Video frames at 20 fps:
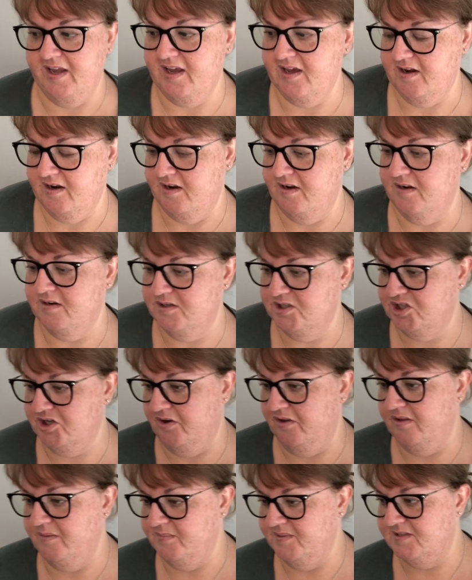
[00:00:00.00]
kitted and
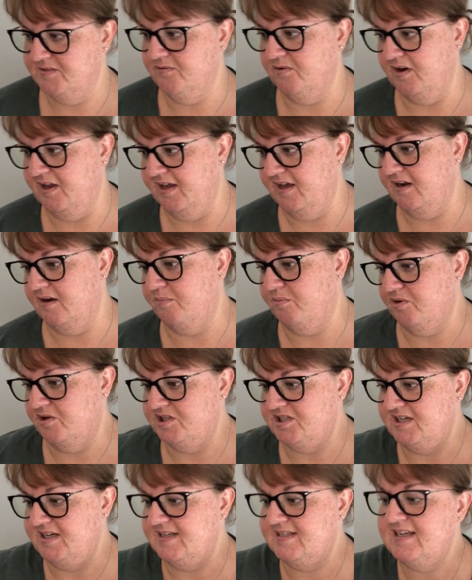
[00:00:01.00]
show them as fully kitted
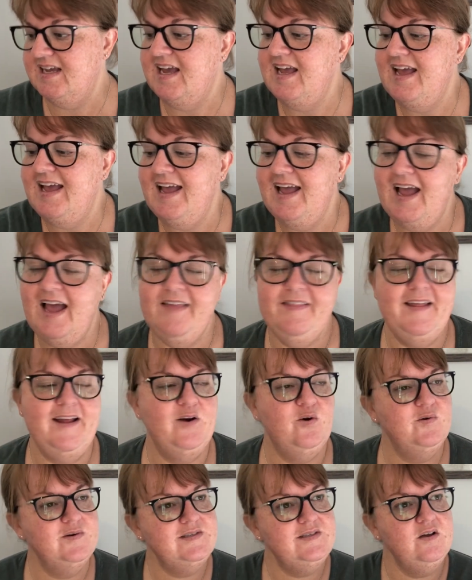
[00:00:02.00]
projects. And then I
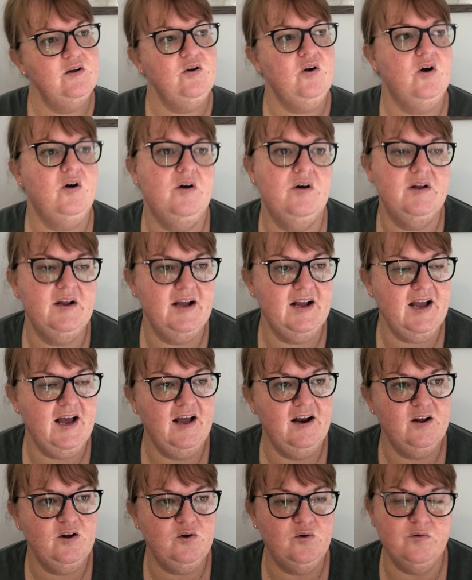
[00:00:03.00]
also got a
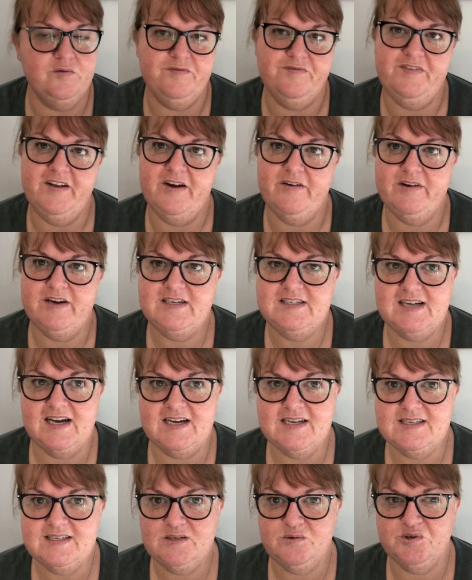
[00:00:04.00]
colour called Fairy
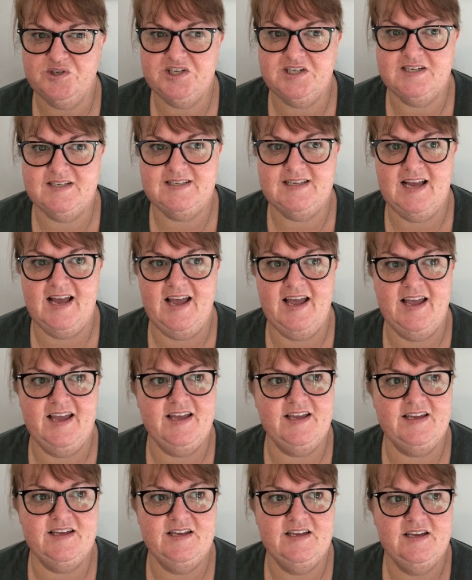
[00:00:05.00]
Dust, which is
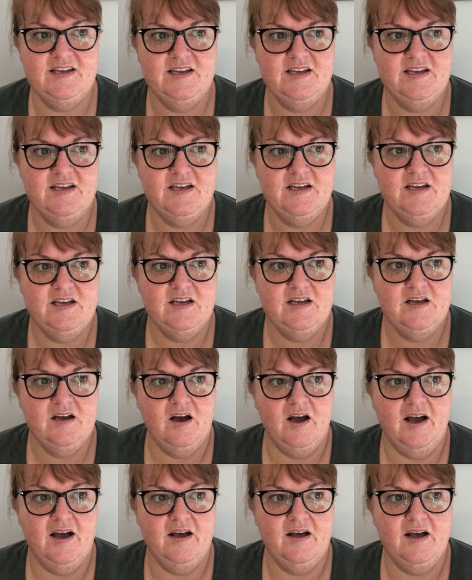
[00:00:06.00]
a
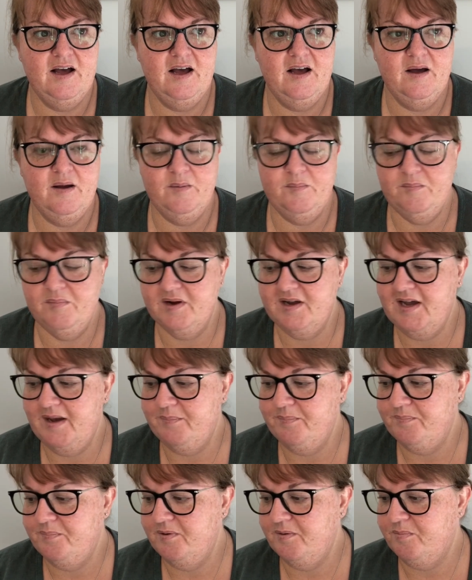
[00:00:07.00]

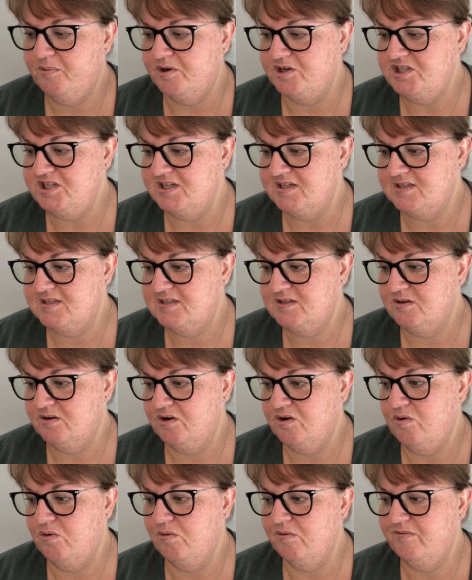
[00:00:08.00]
couple of projects sort of
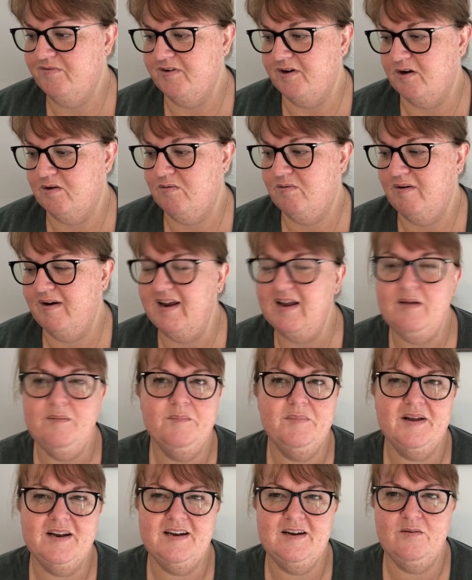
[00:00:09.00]
called for cream,
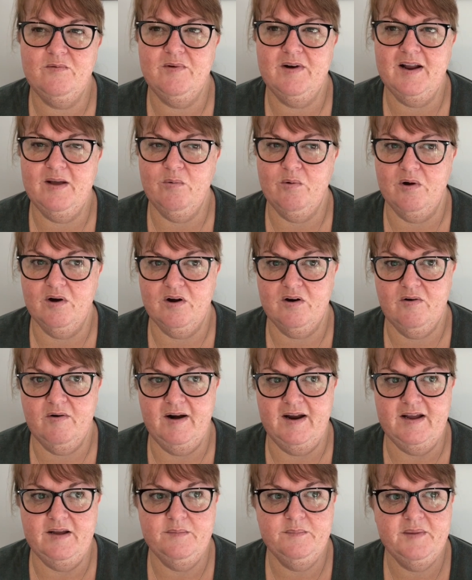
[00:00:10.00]
but I didn't really want
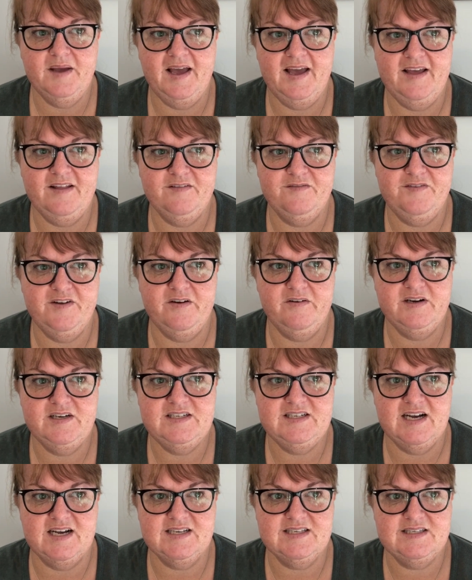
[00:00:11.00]
cream. And Fairy
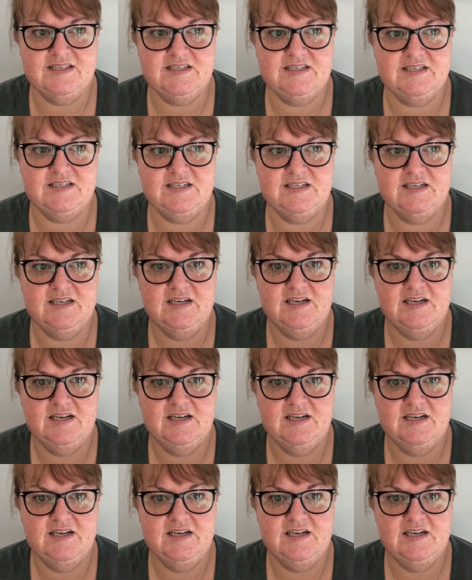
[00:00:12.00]
Dust,